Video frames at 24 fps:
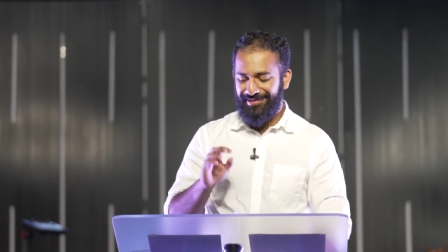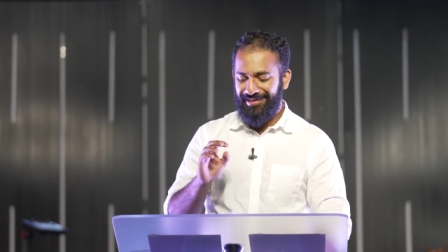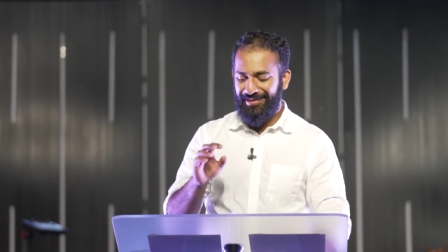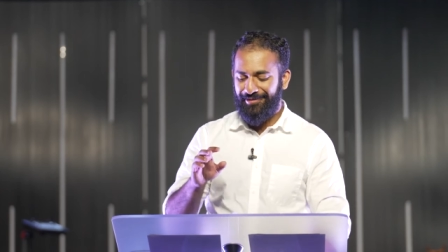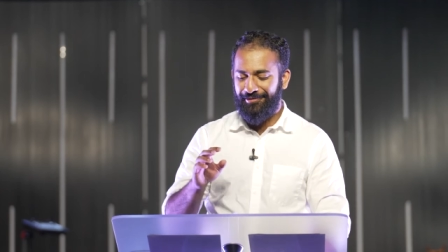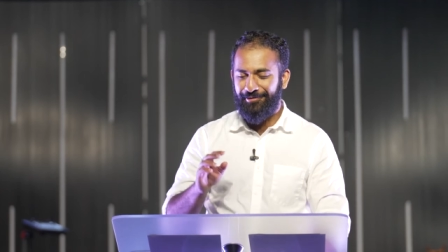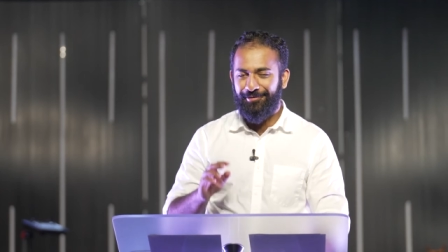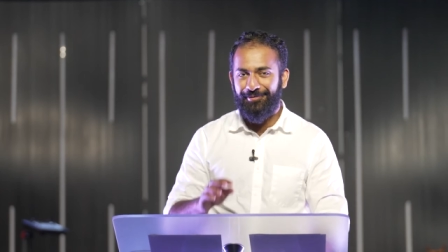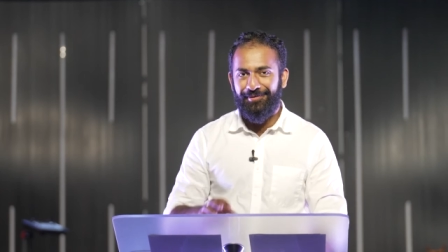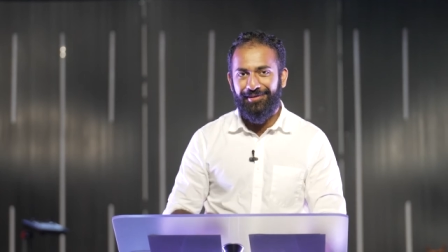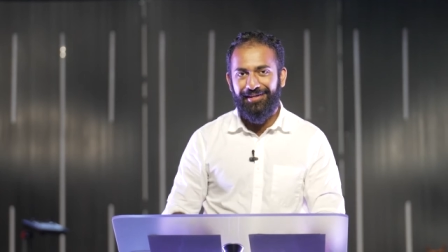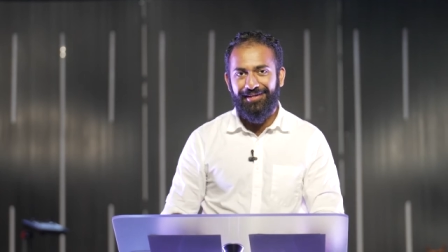that
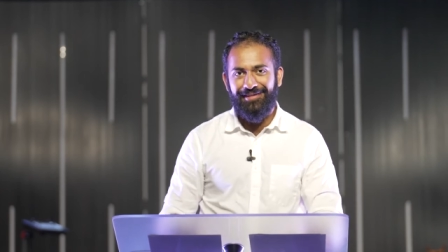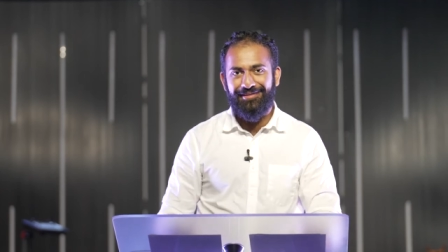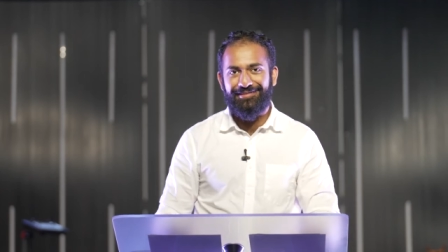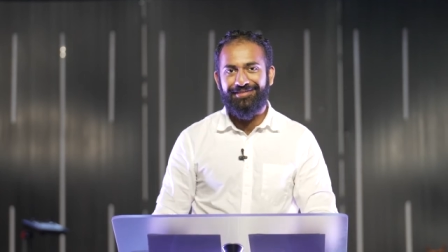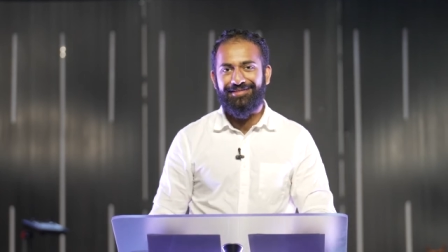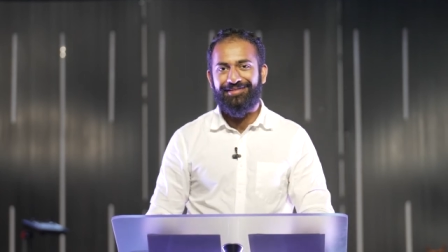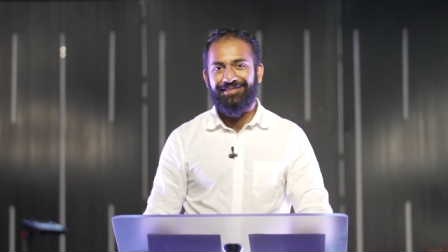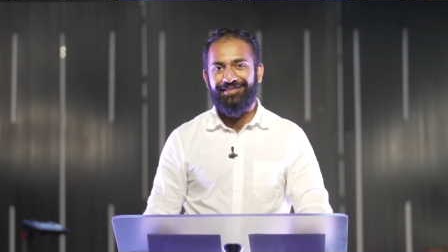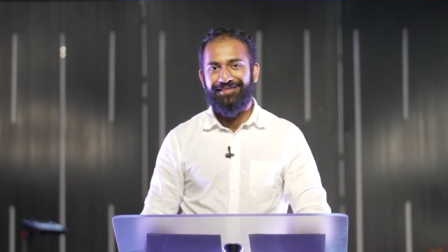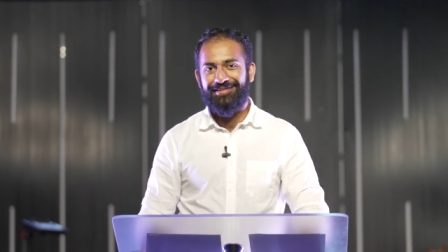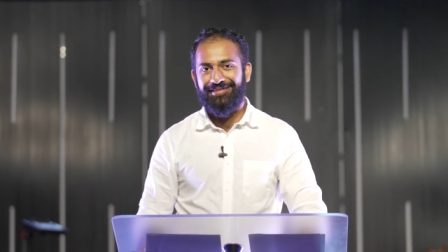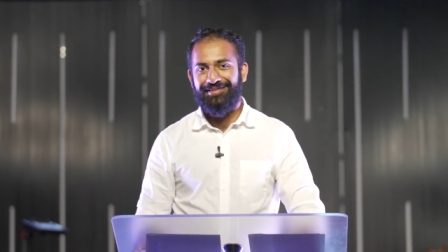
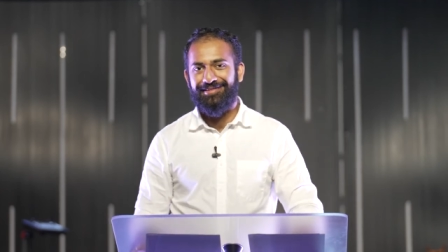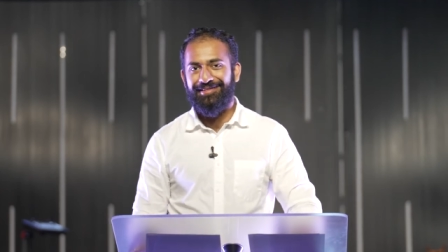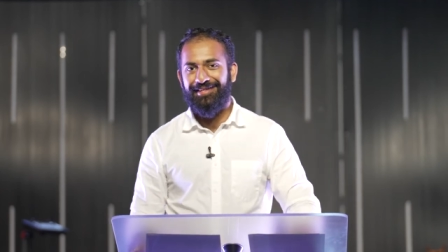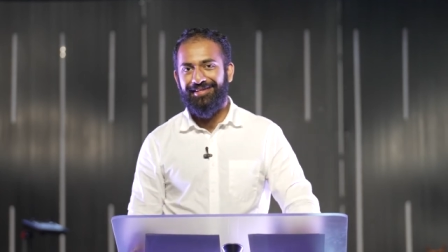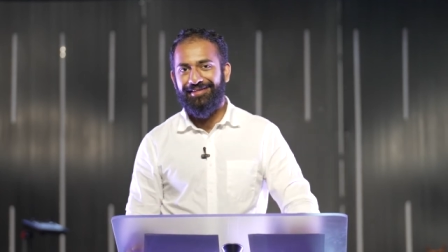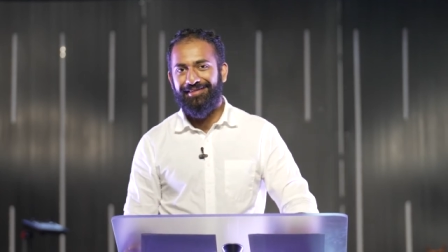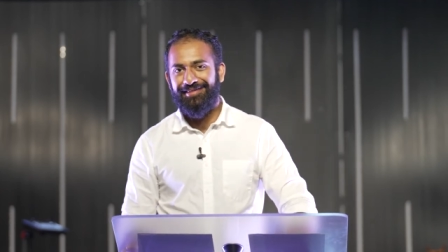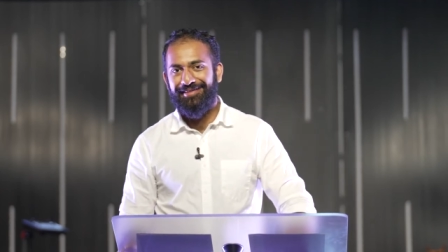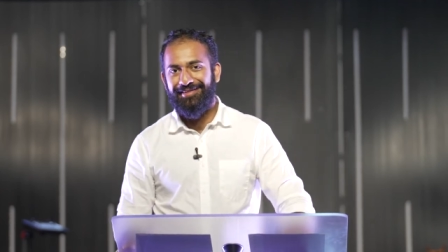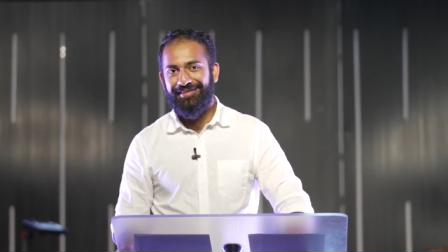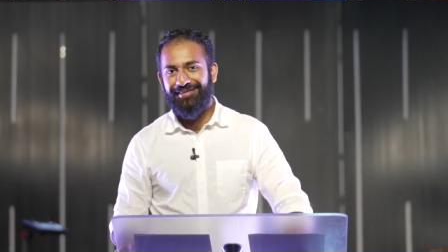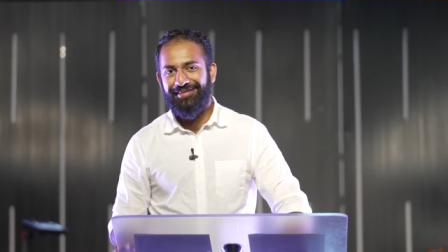creates this
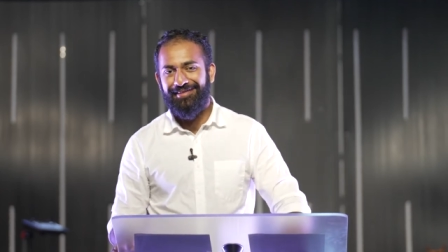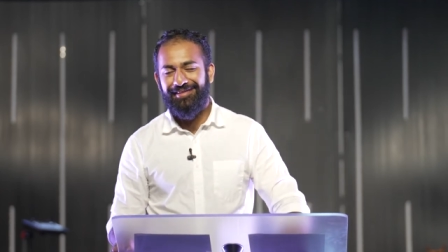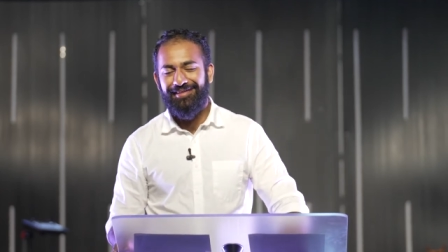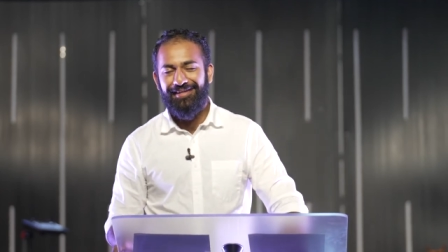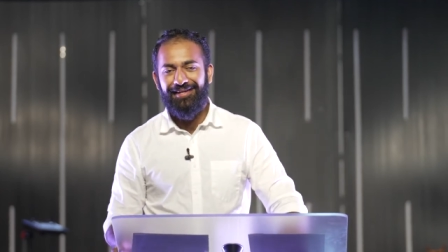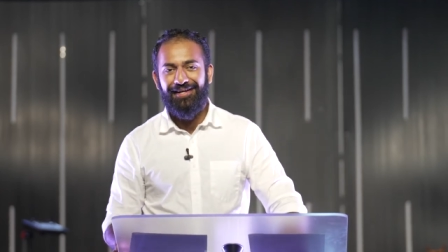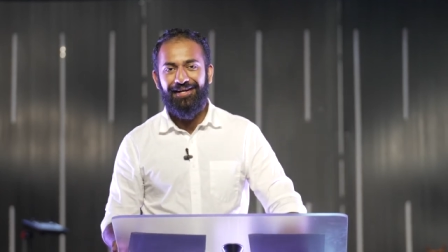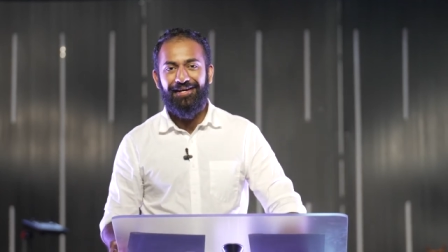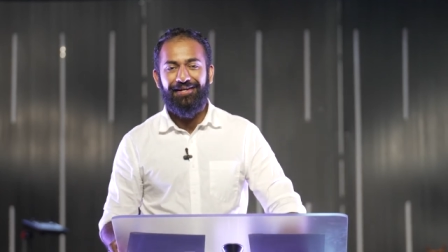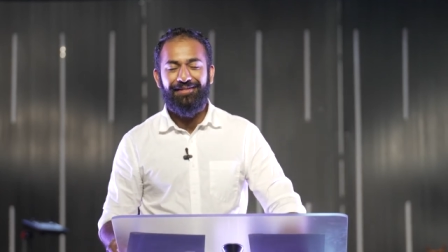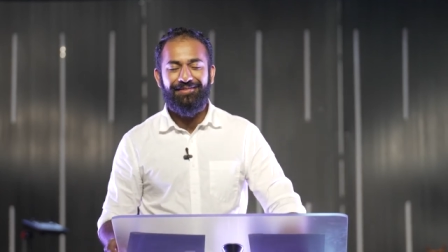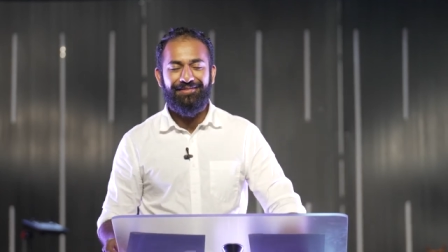sense,
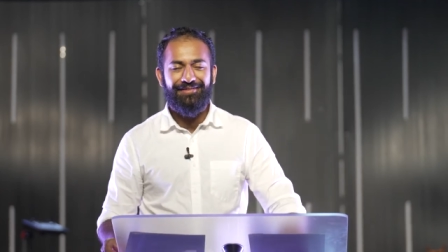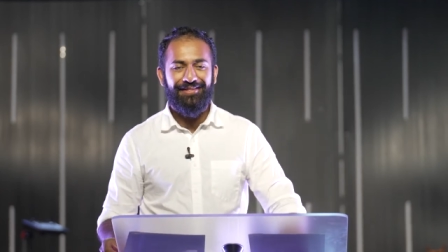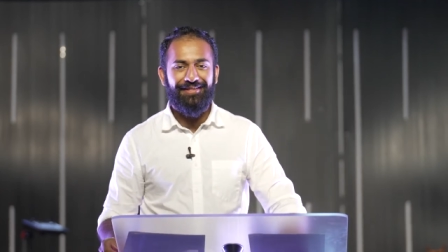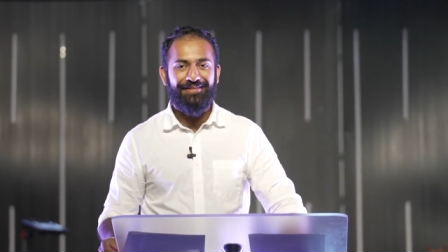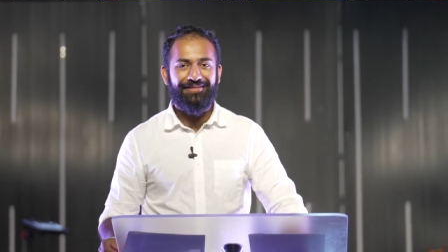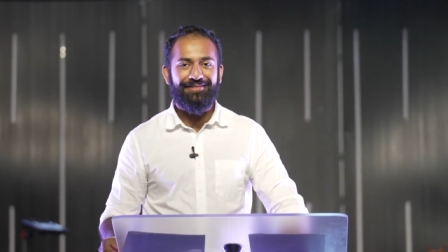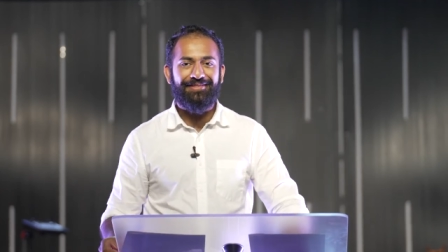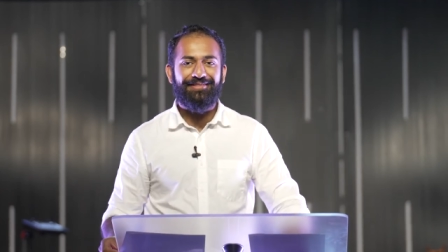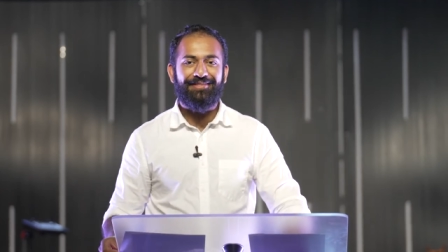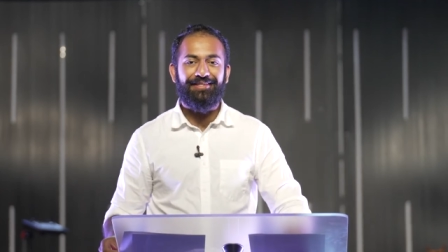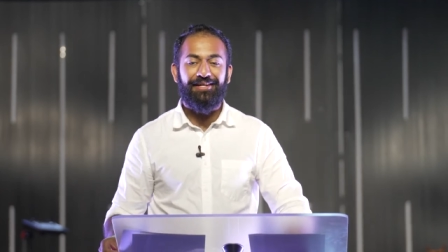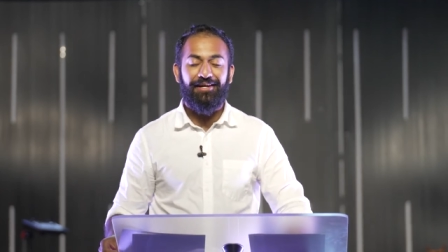
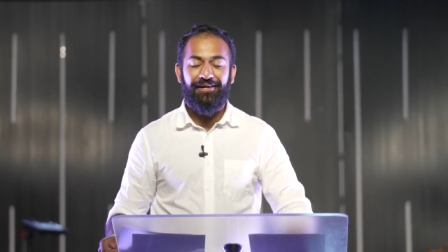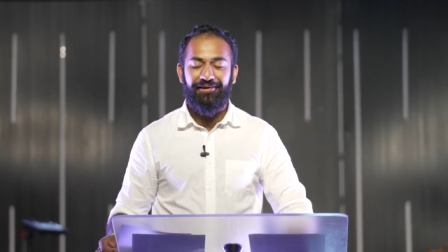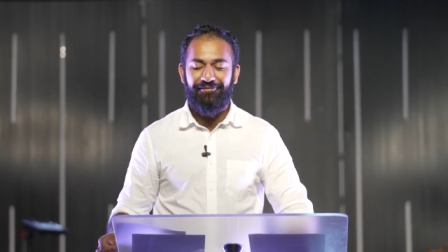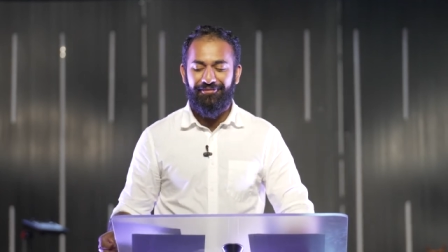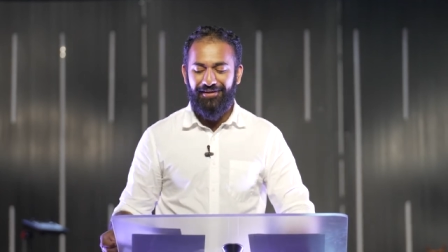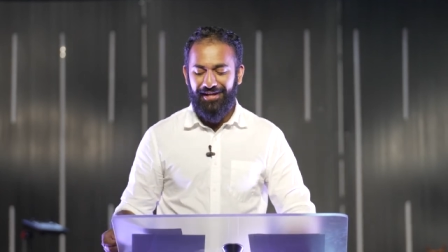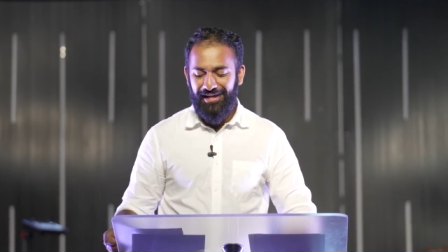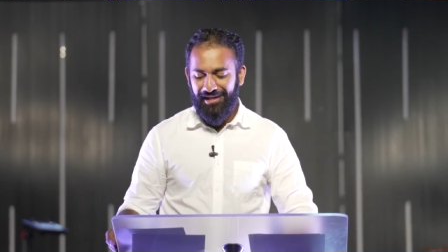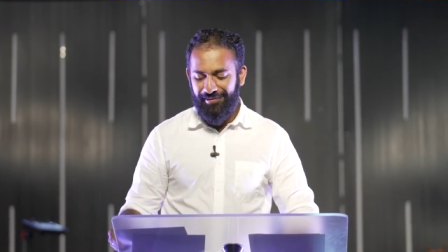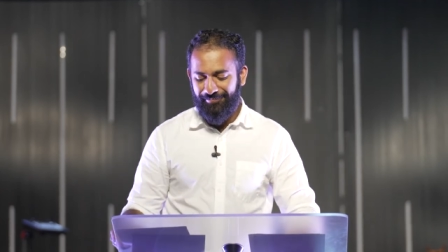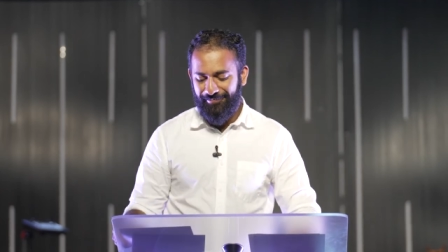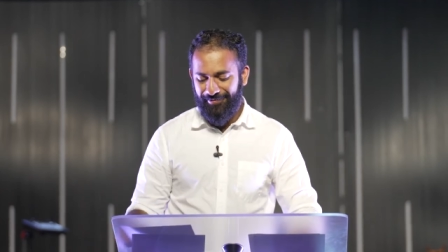sense of
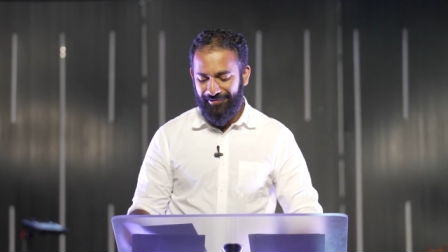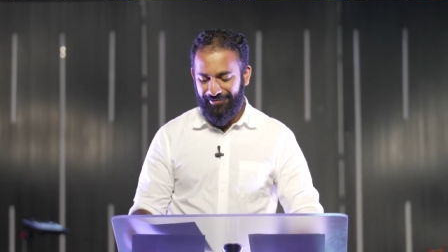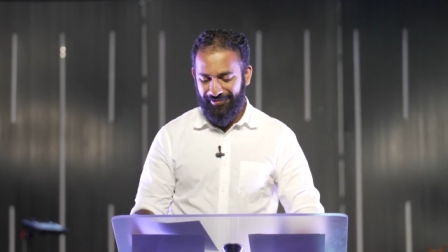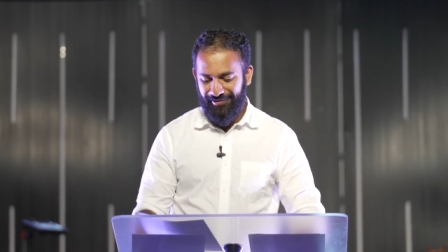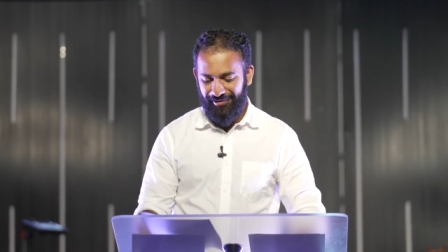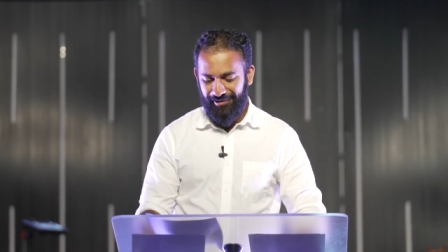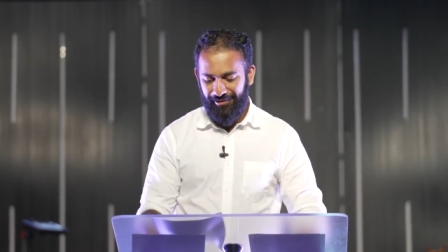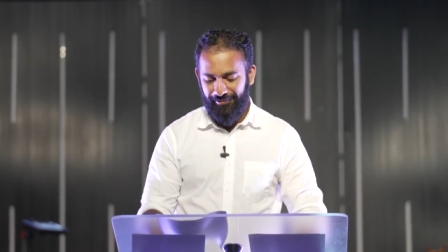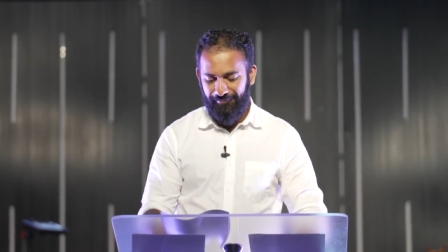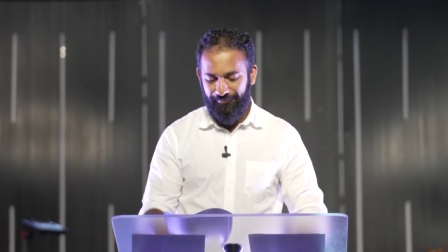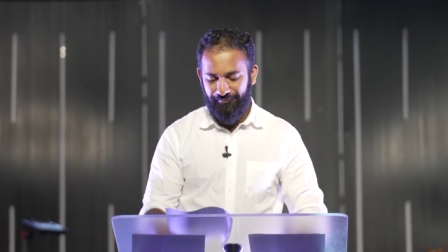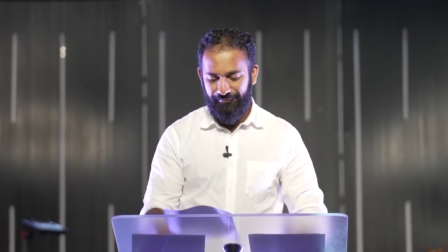apathy.